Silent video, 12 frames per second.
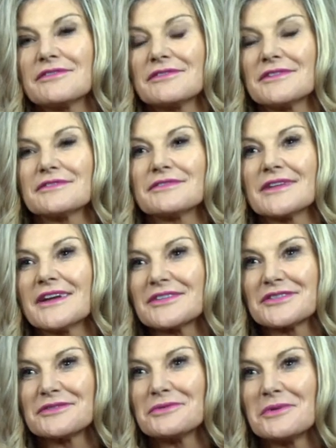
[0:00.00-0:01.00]
a flash
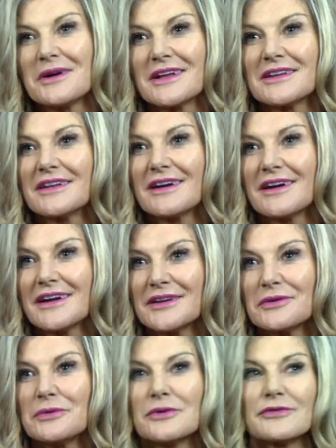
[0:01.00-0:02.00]
of white light
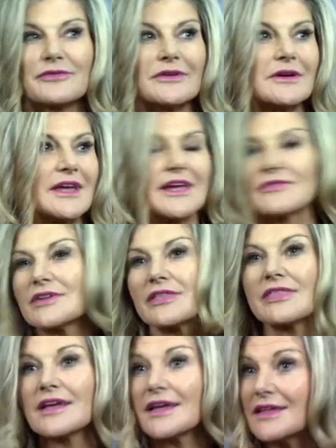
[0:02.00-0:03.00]
or for
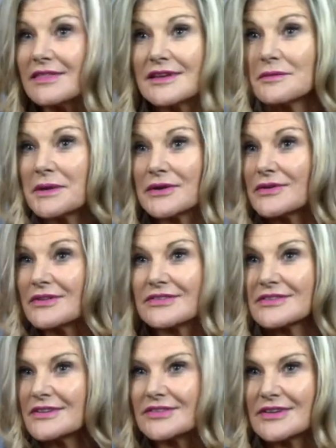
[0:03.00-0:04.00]
everything in the appearance
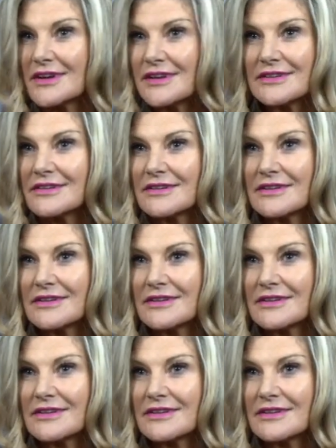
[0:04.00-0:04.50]
to change.